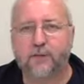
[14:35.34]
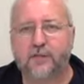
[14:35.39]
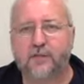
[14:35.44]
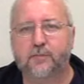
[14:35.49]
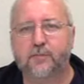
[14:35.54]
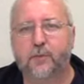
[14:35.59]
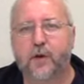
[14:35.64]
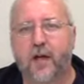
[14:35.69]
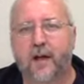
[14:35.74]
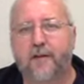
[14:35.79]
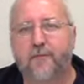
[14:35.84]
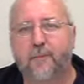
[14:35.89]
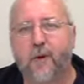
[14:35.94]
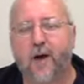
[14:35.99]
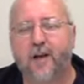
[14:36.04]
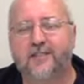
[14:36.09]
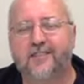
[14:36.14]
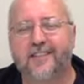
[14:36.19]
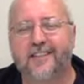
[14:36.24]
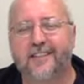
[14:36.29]
I'm just kind of
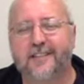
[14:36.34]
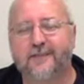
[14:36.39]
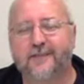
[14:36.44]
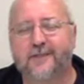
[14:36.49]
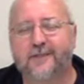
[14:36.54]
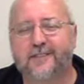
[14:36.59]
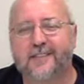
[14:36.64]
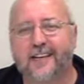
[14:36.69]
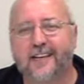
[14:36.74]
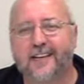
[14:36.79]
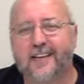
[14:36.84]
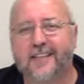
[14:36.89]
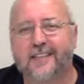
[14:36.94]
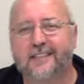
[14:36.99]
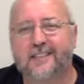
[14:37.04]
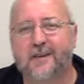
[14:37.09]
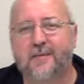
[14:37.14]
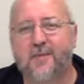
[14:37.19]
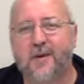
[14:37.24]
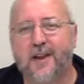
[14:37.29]
pausing here for a second
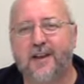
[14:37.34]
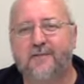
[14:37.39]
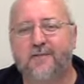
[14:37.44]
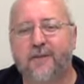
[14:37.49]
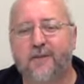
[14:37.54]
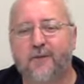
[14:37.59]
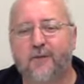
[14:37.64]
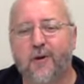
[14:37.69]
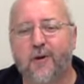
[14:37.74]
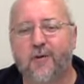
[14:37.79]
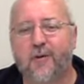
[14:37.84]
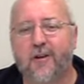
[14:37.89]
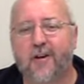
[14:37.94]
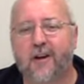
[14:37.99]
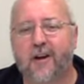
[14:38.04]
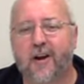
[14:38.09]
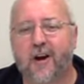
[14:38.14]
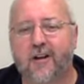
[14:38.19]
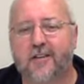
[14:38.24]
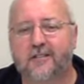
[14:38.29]
because I'm waiting for the
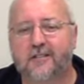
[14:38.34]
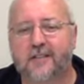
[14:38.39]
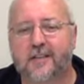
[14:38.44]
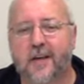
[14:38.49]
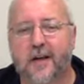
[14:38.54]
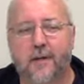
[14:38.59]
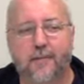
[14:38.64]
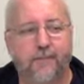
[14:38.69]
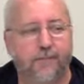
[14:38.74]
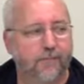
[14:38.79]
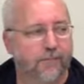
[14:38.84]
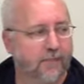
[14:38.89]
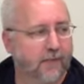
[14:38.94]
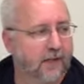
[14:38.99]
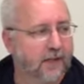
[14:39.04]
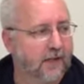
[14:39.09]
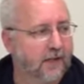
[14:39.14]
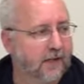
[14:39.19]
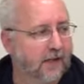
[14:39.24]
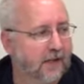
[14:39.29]
Roadrunner cards to come.
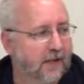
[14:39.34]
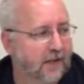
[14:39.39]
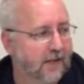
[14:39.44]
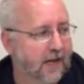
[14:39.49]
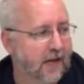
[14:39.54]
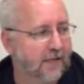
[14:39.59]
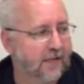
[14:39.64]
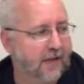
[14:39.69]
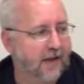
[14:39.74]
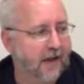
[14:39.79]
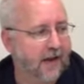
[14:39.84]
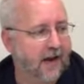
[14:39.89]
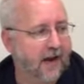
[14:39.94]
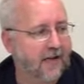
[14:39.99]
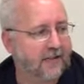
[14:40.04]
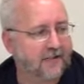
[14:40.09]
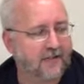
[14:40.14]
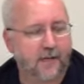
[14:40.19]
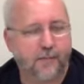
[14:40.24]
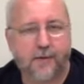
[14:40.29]
I think I
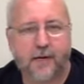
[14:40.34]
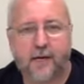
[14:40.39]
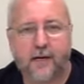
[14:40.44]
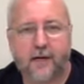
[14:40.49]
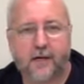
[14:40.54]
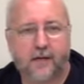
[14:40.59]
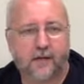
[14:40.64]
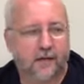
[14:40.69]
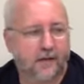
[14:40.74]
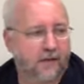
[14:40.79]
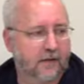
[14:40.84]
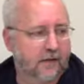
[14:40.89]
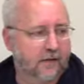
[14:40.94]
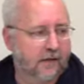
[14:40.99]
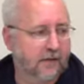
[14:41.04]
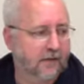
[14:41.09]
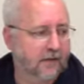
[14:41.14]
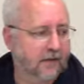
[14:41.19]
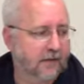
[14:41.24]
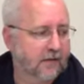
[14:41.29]
got some here.
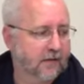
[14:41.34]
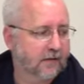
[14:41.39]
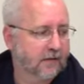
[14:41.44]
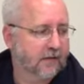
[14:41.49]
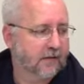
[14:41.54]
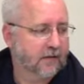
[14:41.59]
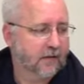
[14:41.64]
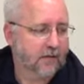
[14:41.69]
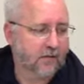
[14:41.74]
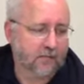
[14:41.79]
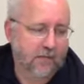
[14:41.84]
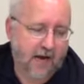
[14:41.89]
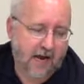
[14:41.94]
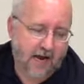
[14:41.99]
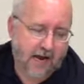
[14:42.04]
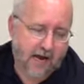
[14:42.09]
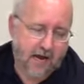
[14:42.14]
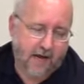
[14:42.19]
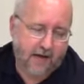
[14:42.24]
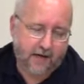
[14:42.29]
All
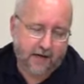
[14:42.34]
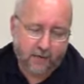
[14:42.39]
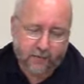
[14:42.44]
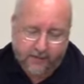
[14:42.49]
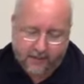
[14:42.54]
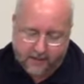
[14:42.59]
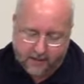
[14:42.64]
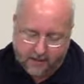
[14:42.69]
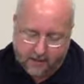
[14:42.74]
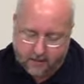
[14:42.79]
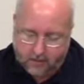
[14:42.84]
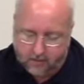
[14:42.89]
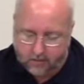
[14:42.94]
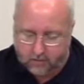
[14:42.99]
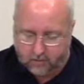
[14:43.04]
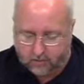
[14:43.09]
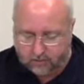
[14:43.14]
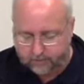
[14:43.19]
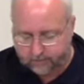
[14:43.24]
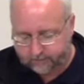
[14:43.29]
right, here we
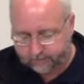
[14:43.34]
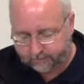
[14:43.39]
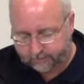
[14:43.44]
go.